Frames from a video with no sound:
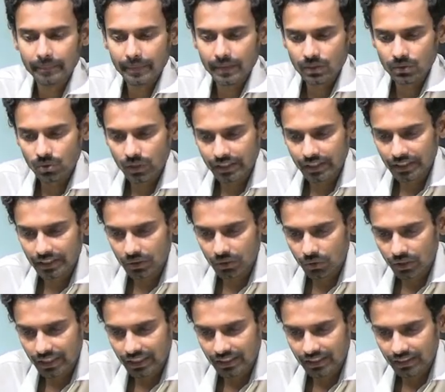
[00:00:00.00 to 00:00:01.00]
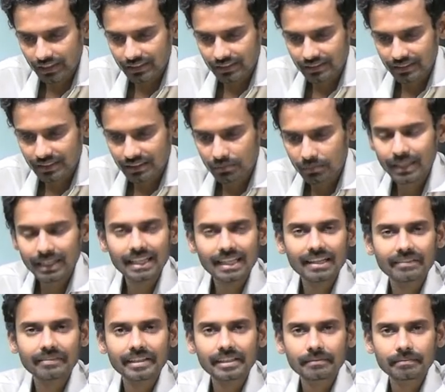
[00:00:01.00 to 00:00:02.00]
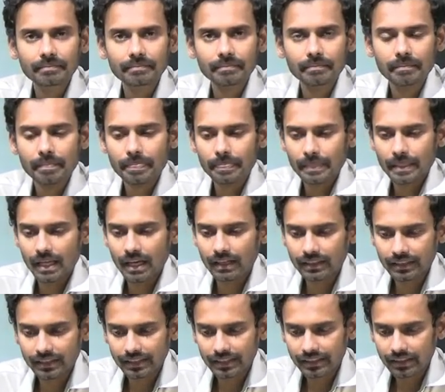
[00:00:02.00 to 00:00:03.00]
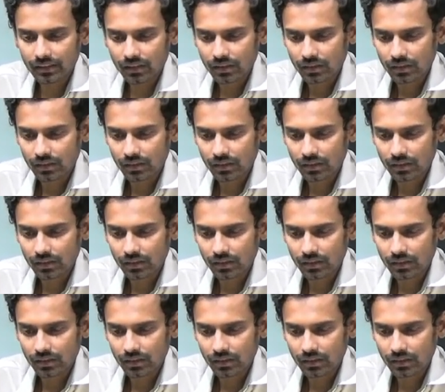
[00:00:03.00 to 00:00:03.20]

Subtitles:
So I need to decrease this by 11, and here